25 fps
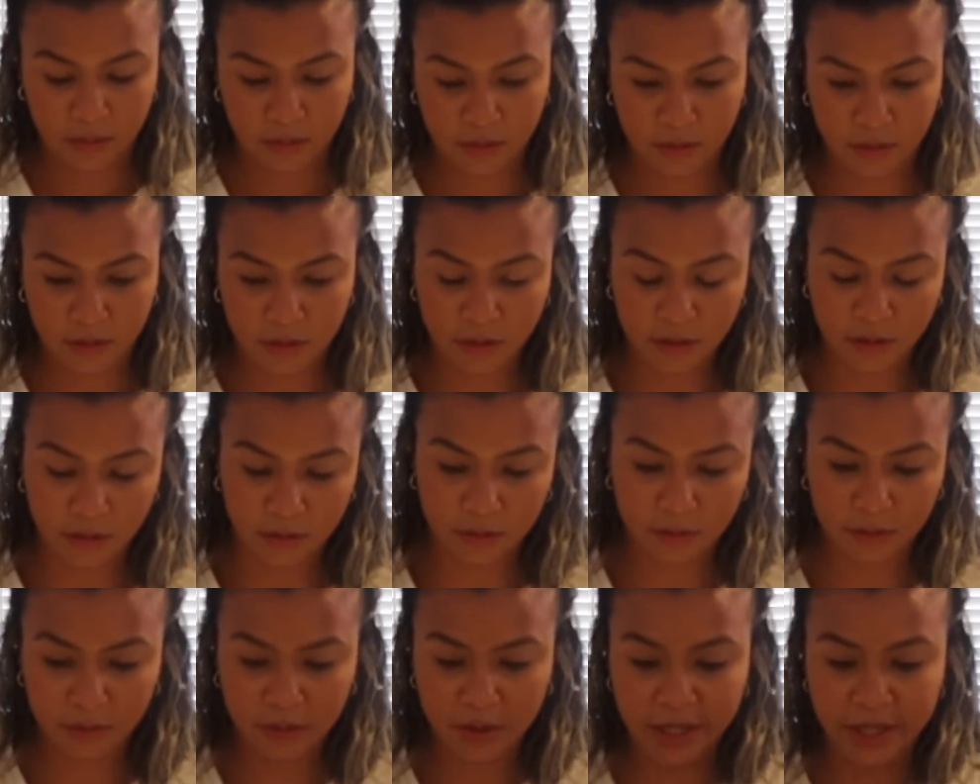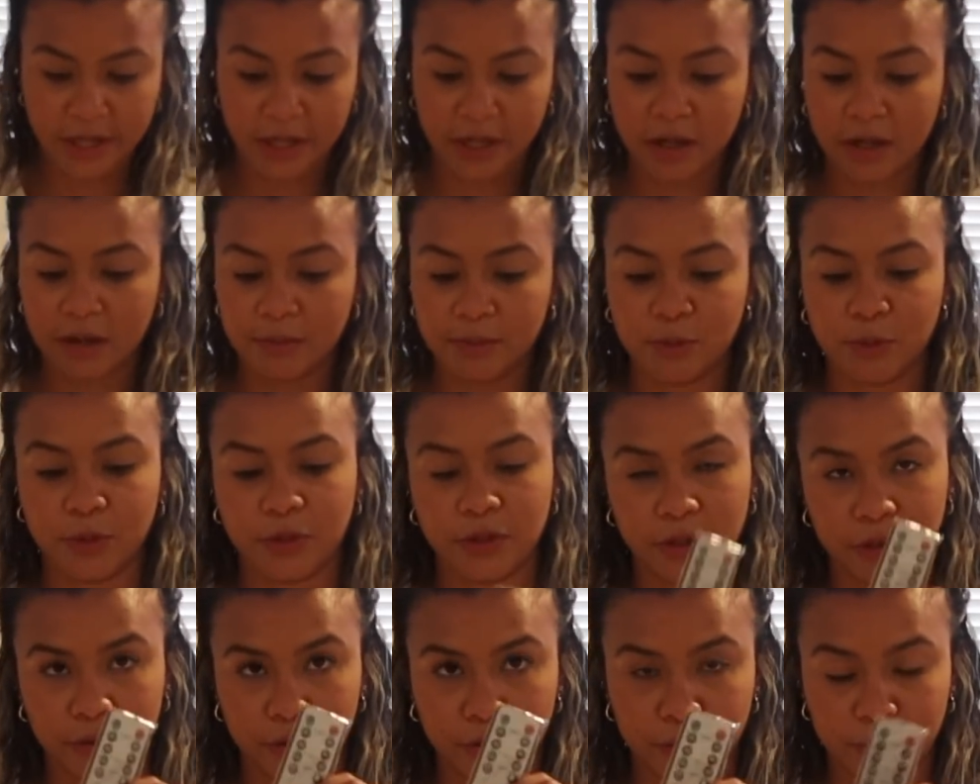So, and it comes
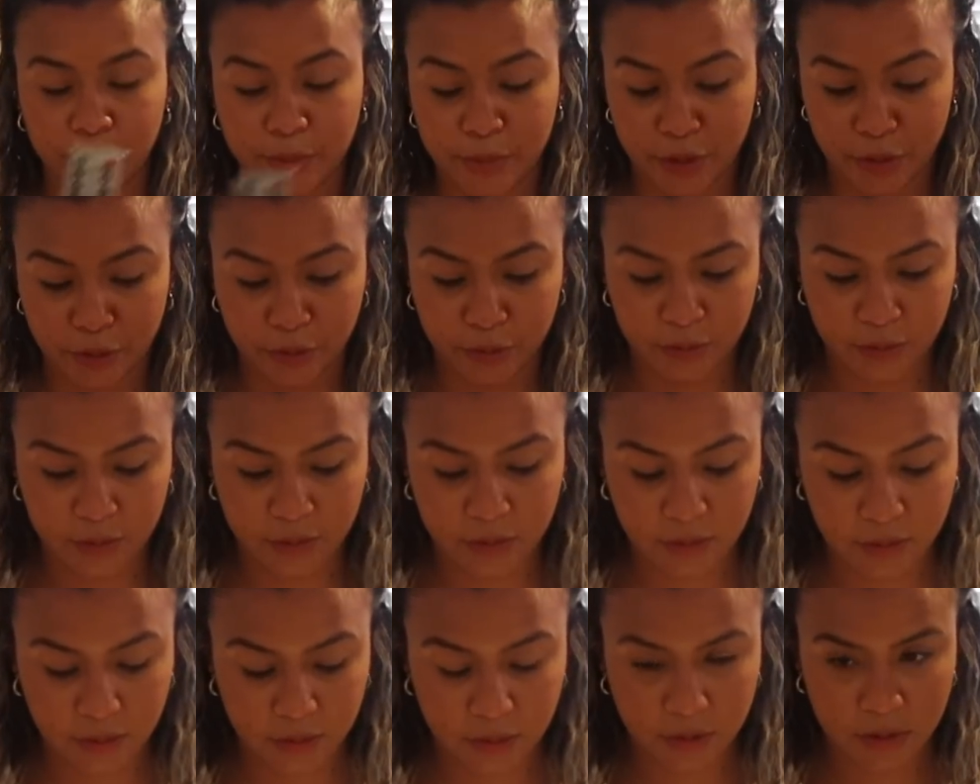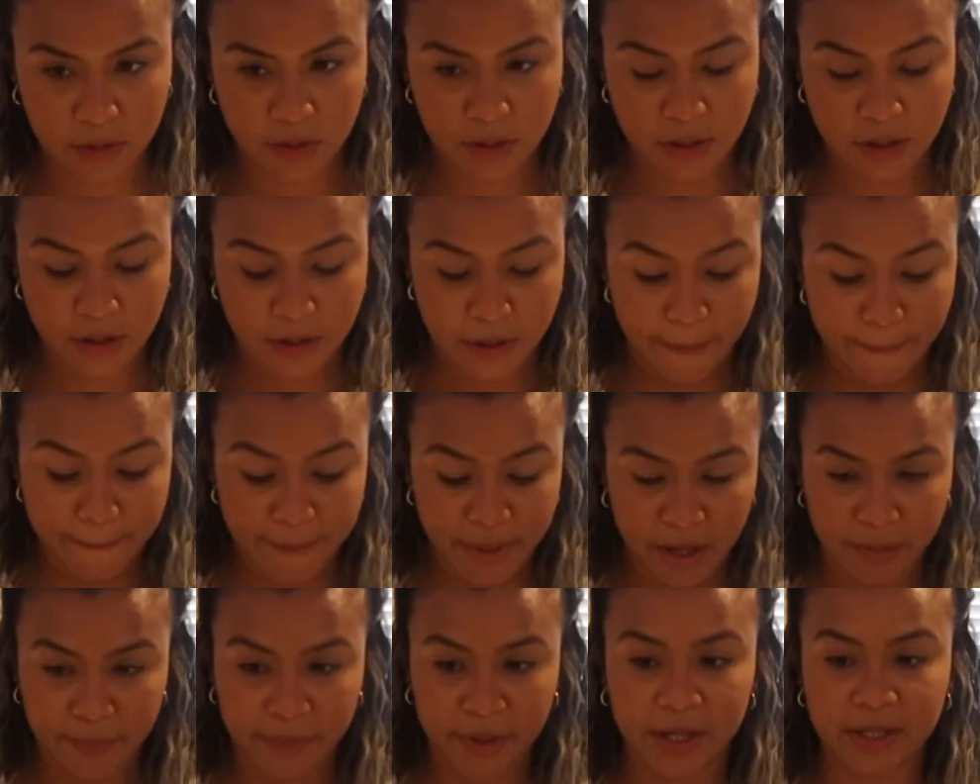with a little remote.
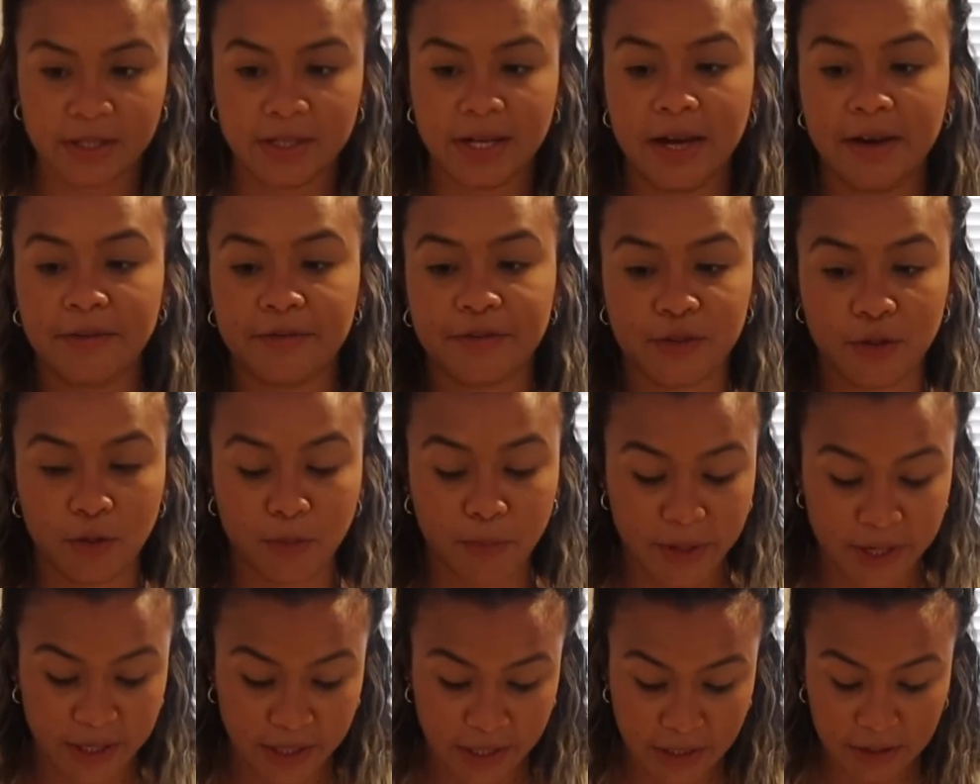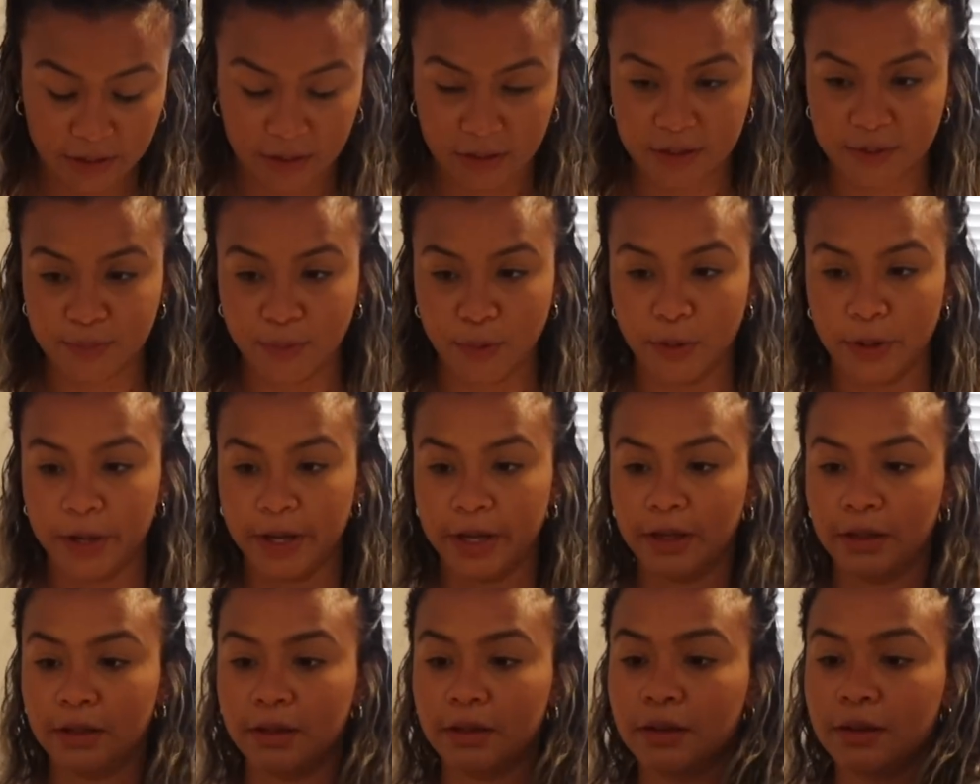But because I have so many at this
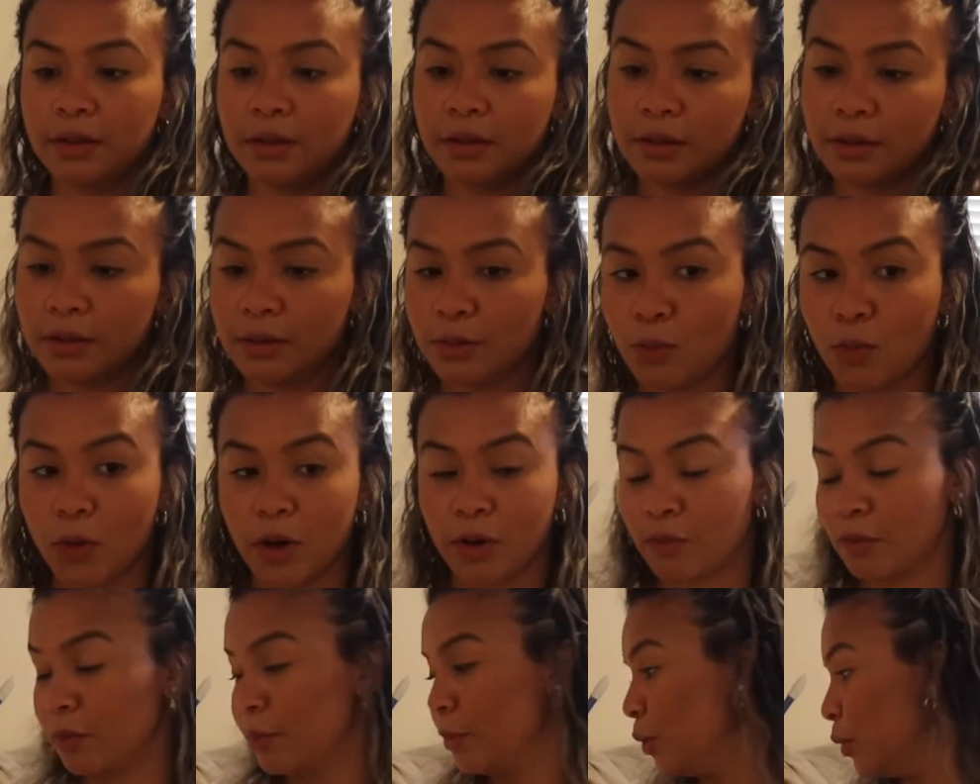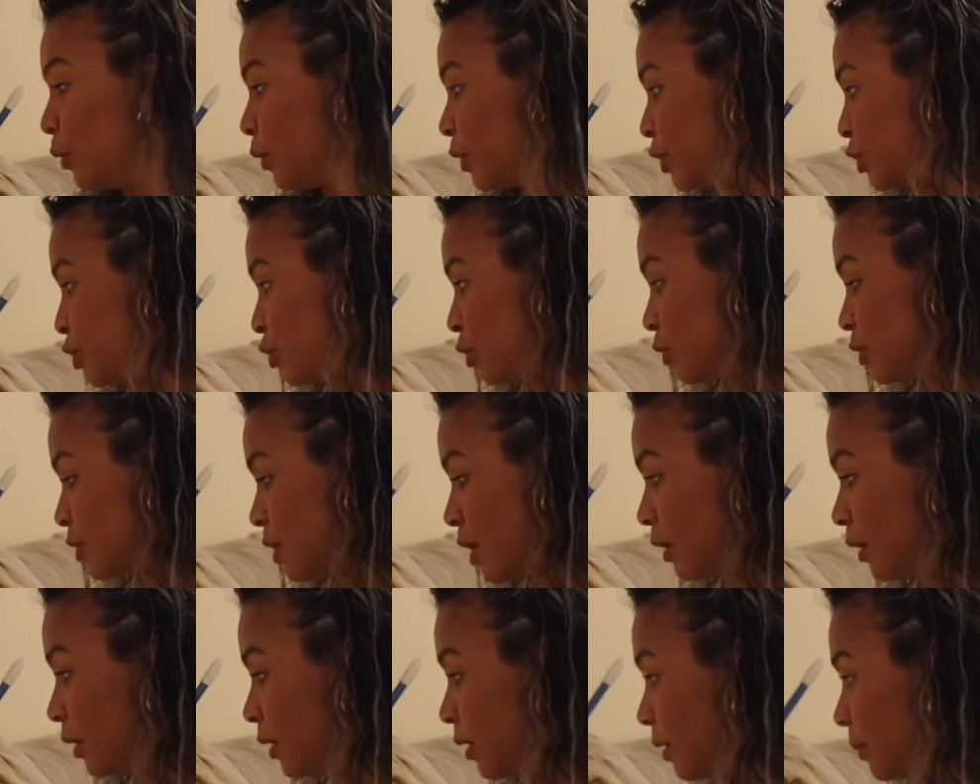point, one remote controls
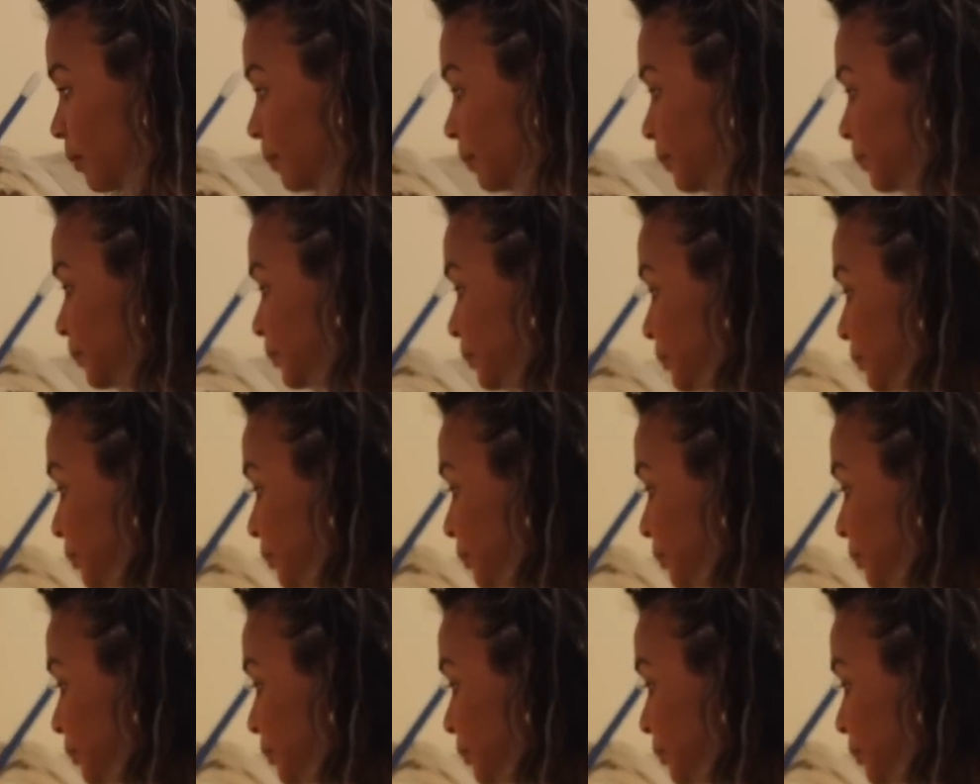all of them.